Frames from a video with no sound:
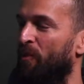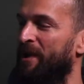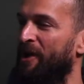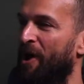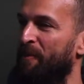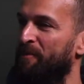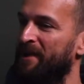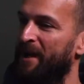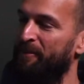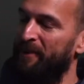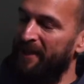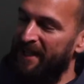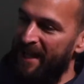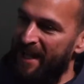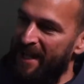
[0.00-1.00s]
We open up
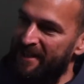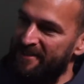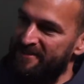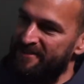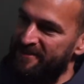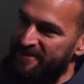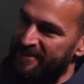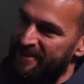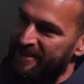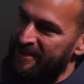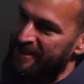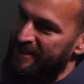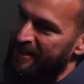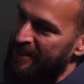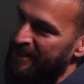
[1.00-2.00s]
against
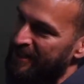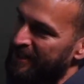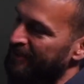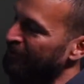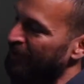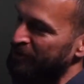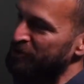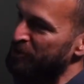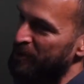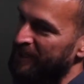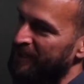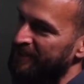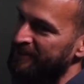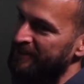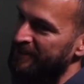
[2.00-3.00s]
not New
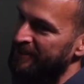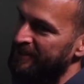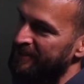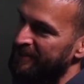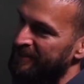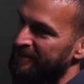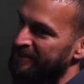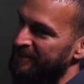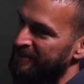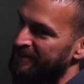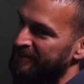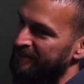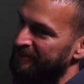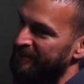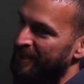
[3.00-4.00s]
England.
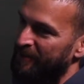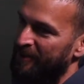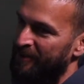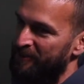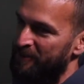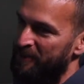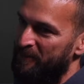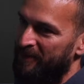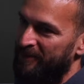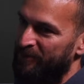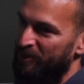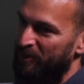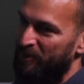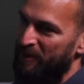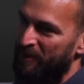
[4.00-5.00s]
No, I can't remember.
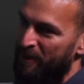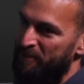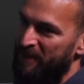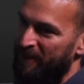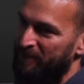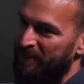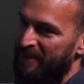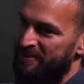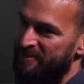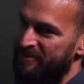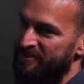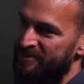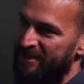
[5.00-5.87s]
Who are we opening up against?